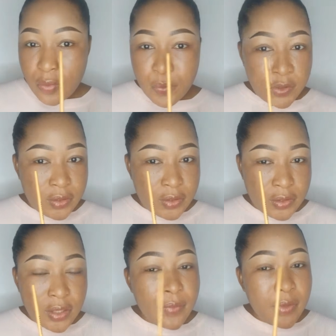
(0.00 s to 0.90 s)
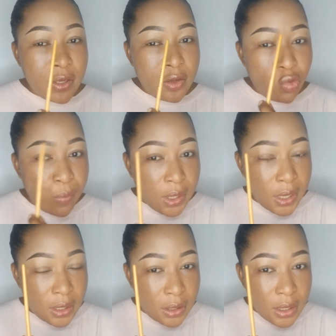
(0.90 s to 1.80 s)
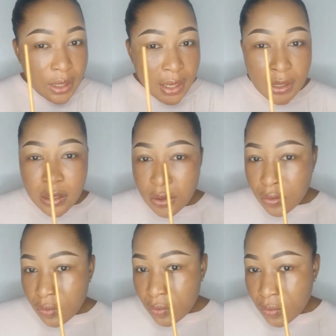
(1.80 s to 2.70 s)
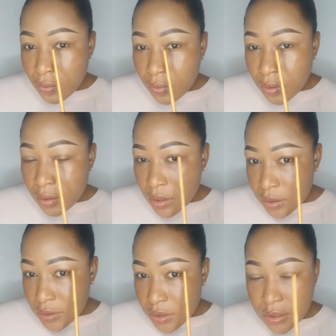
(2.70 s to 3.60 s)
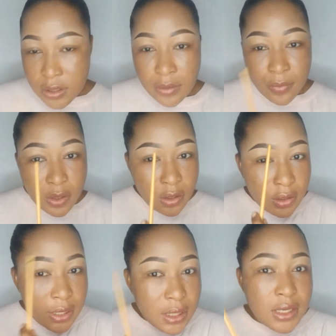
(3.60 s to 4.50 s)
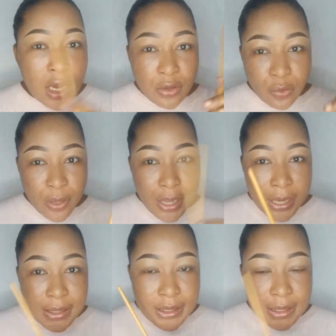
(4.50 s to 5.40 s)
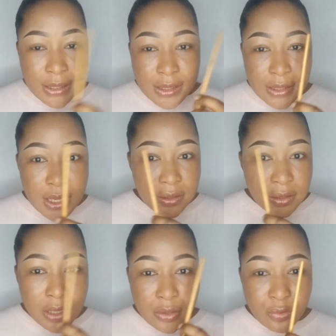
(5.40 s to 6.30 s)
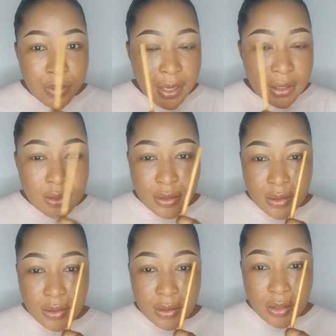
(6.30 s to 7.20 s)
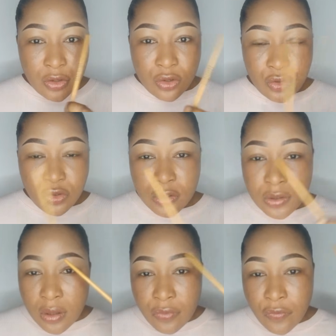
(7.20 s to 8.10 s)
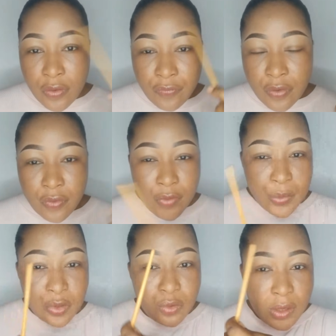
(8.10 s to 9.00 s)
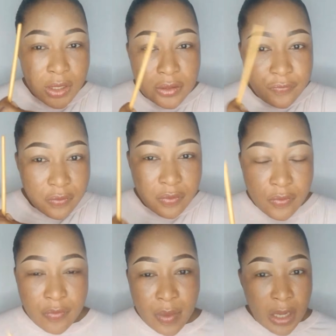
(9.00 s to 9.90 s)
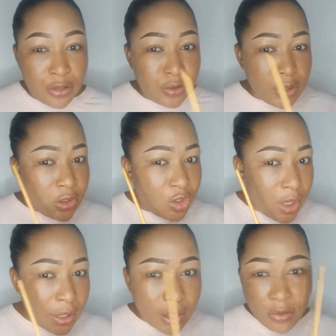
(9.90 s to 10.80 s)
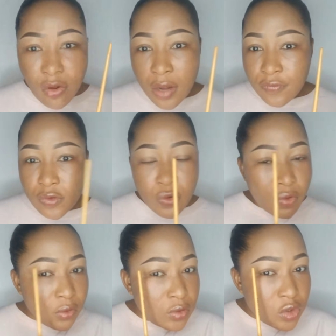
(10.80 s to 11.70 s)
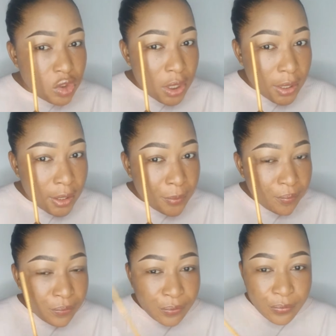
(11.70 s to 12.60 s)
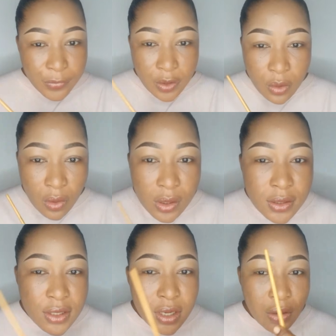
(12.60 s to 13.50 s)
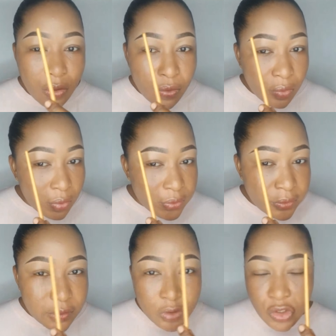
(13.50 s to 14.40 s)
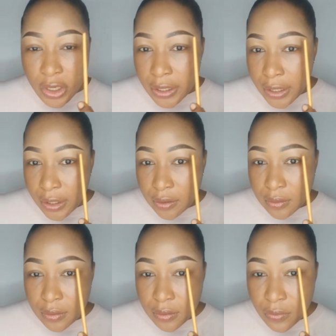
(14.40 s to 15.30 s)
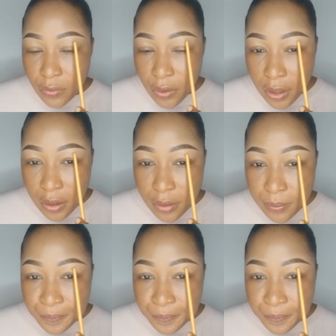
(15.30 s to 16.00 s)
it's the same. You make another arc. Oh, is it the same? That's how you get it. That's how you get it. You don't just fam. You do like this, fam, and you didn't check. You have to cross check. They call it cross-checking. Okay?